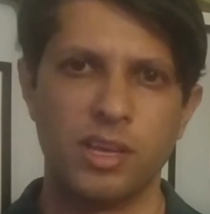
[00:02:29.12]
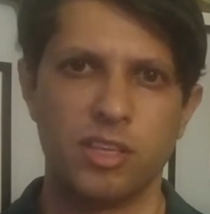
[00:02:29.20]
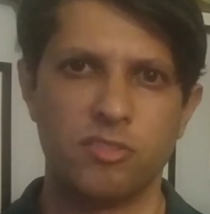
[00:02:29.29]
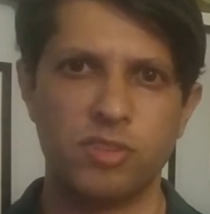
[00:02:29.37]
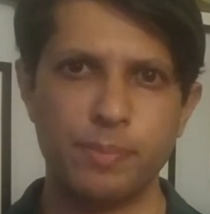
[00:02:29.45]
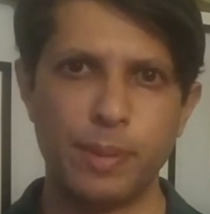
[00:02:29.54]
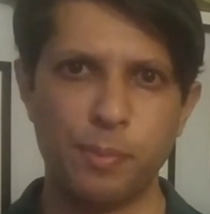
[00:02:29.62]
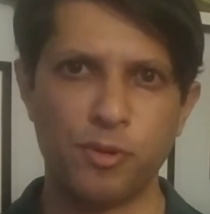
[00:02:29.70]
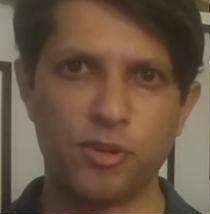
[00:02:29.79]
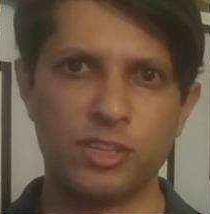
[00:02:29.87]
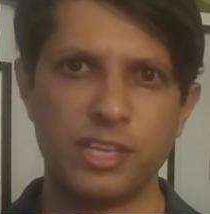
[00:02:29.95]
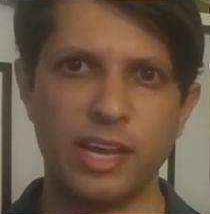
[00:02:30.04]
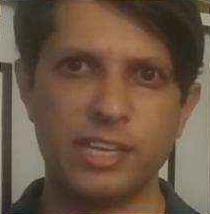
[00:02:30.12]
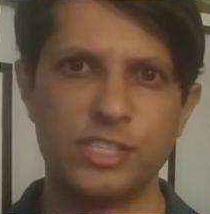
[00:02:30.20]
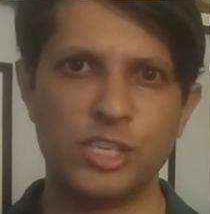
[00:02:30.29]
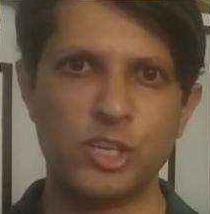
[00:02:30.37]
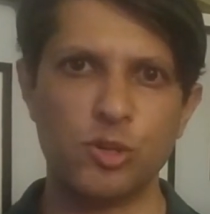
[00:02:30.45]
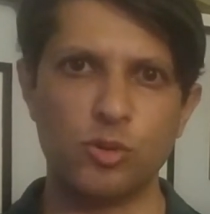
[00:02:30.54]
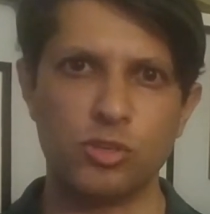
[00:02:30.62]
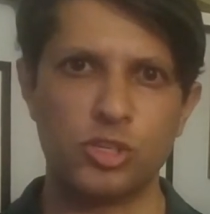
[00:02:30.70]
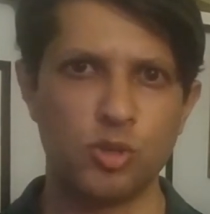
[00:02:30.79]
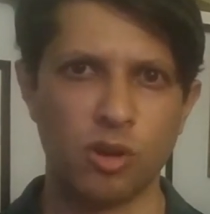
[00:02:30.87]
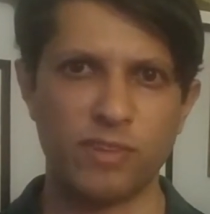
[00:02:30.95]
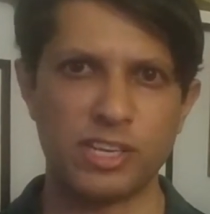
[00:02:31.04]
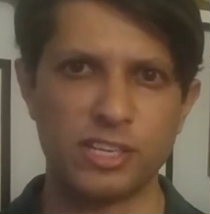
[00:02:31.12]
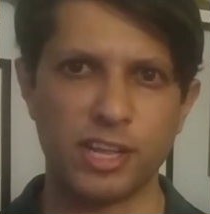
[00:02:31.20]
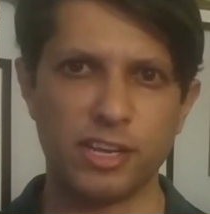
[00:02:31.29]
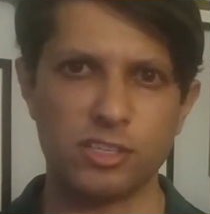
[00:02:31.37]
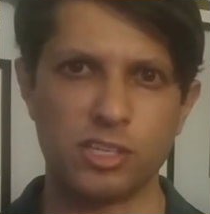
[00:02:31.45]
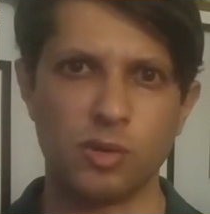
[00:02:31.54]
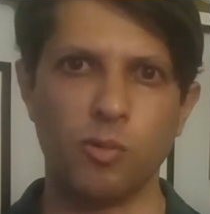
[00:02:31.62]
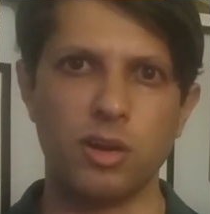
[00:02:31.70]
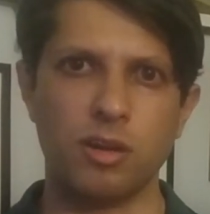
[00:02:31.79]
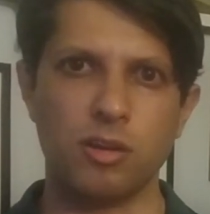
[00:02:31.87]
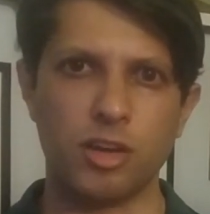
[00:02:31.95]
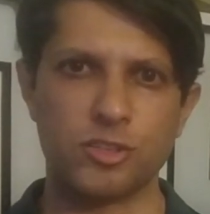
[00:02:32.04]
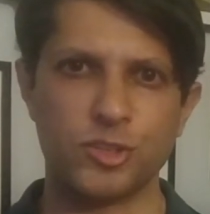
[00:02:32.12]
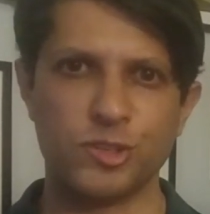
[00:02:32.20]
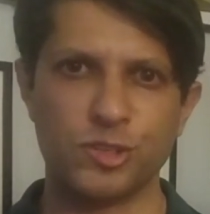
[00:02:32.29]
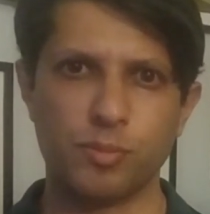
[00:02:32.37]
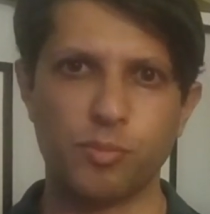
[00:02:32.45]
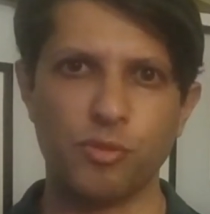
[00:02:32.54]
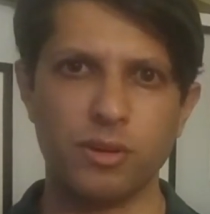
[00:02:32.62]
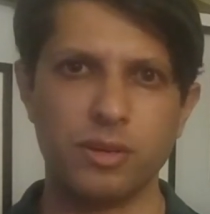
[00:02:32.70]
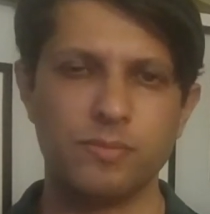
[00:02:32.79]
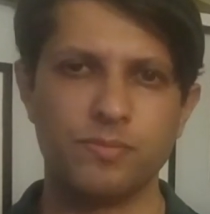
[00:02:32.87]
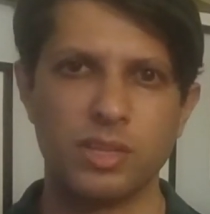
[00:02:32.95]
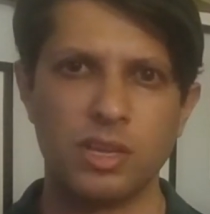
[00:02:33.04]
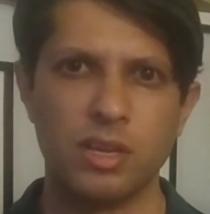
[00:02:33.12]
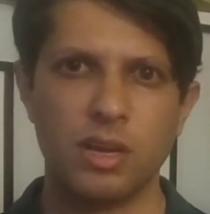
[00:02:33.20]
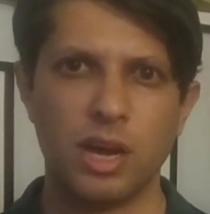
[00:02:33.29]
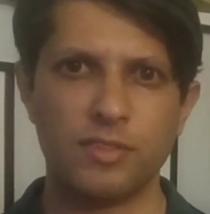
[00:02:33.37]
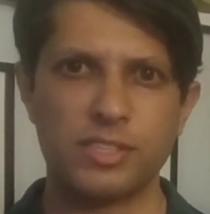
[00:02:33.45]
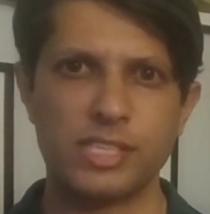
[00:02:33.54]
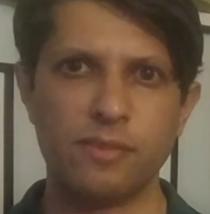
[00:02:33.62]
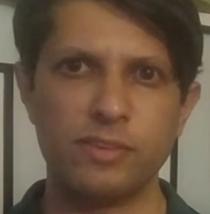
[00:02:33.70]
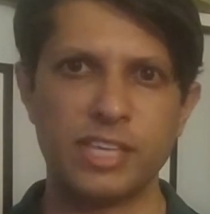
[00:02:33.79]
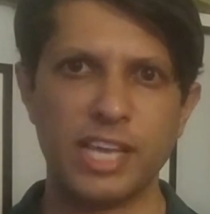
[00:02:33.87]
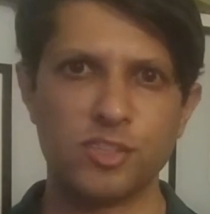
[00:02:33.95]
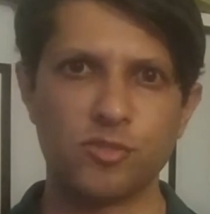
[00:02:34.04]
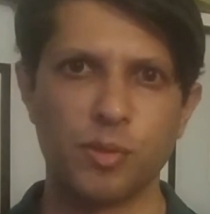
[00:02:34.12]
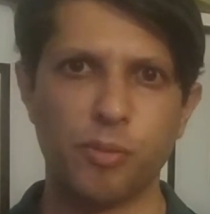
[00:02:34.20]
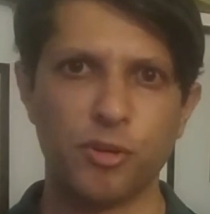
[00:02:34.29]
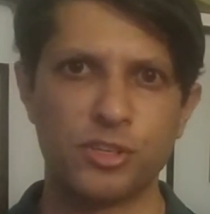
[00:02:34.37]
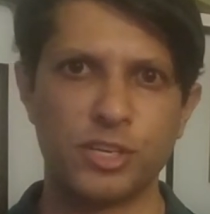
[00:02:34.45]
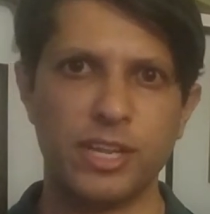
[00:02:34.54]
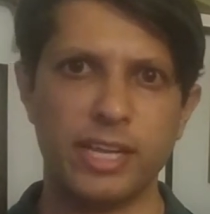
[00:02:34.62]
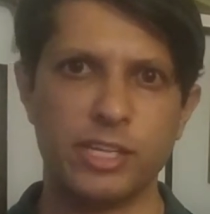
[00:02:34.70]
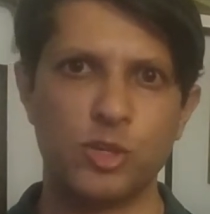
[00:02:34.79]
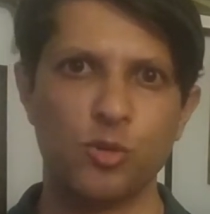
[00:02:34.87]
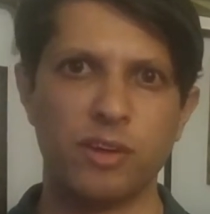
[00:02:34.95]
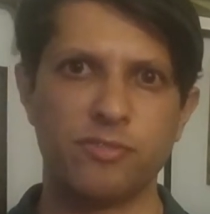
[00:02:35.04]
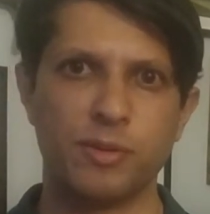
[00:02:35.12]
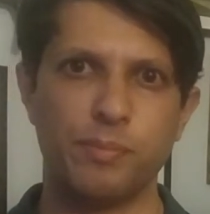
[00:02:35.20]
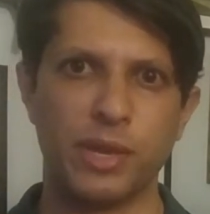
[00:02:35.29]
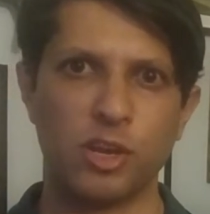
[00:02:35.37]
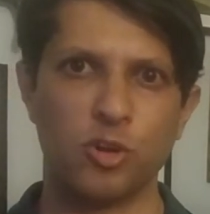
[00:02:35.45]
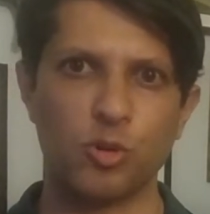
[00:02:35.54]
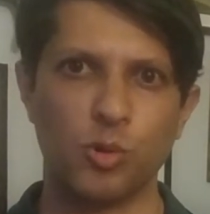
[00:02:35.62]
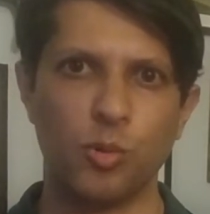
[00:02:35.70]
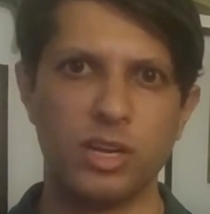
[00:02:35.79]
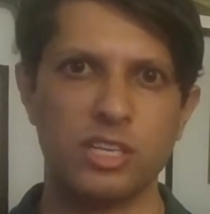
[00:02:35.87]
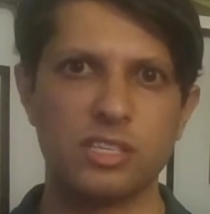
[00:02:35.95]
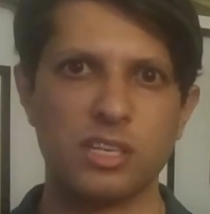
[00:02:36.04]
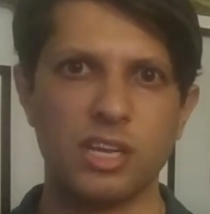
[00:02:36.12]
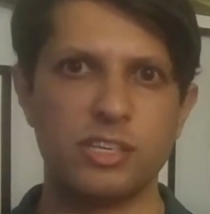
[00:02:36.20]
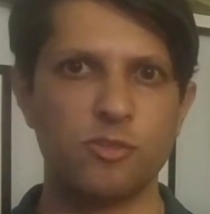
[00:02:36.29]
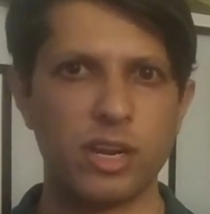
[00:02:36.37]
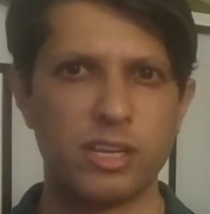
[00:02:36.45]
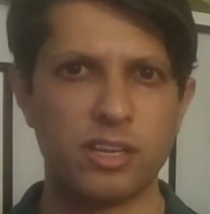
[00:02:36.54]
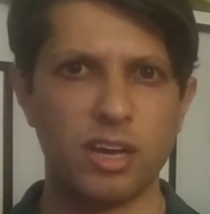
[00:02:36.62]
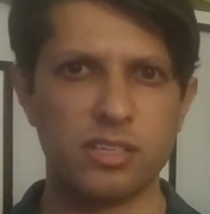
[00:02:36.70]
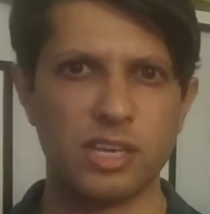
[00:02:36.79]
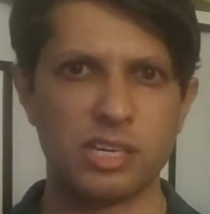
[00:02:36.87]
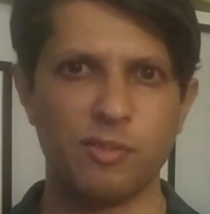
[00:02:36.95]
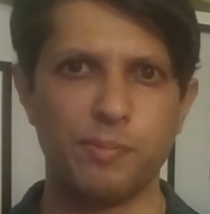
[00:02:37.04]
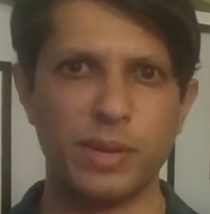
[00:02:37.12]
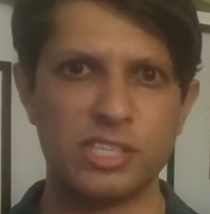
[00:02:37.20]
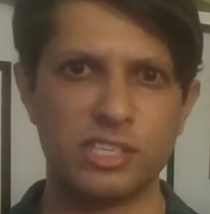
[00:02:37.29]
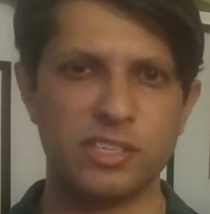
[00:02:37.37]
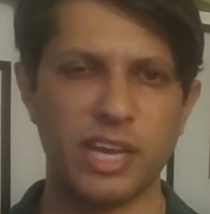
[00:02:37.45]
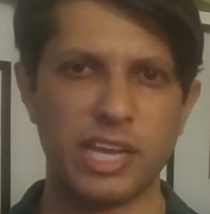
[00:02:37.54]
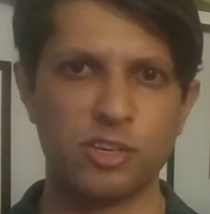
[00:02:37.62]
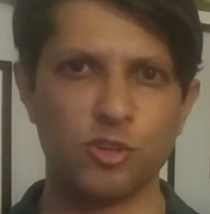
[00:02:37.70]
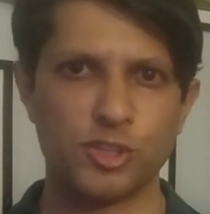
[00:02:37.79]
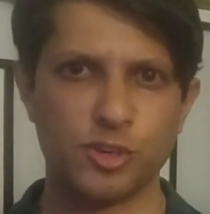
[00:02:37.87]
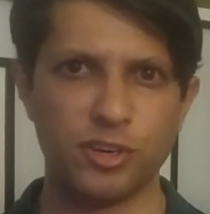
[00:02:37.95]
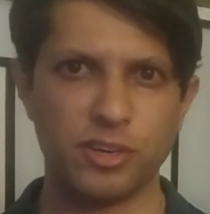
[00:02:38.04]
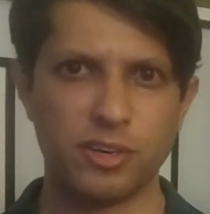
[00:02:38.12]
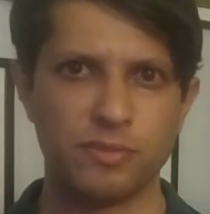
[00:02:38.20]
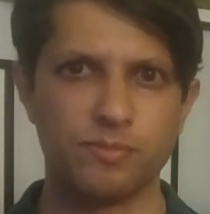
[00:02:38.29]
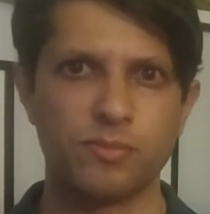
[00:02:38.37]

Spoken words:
3 people are in the ICU, 2 on ventilators, and 1 on oxygen support. Of the 7 cases reported today, 2 are from Bengaluru. 1 is a direct contact of a patient diagnosed earlier.